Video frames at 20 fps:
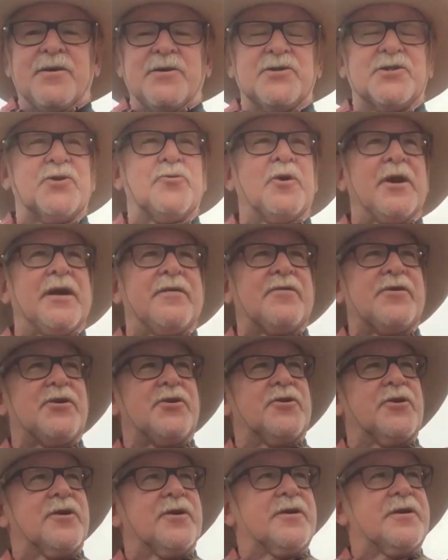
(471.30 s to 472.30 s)
So whatever
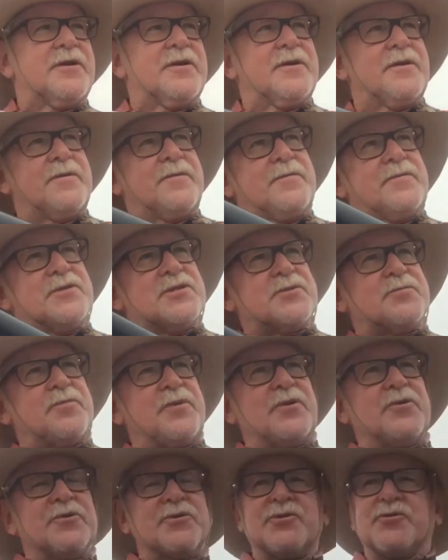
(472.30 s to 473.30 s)
your
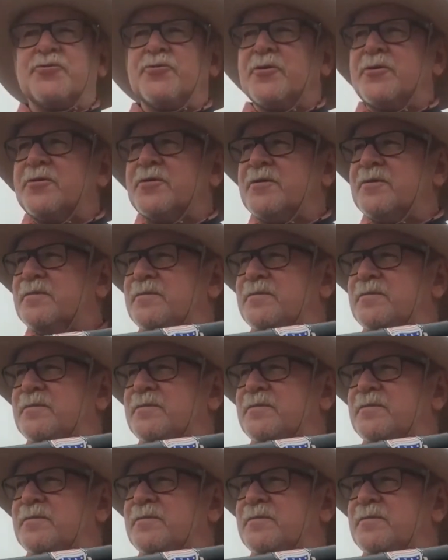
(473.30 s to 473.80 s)
spiritual